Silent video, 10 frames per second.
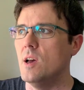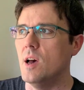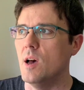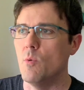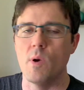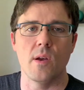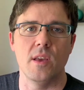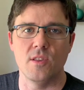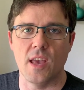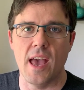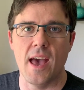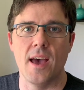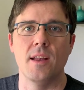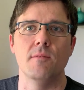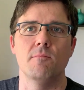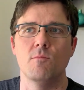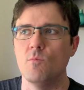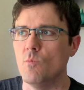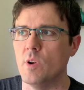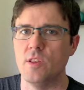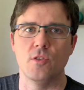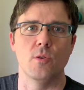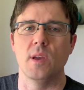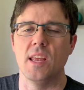where he's at, what he's doing.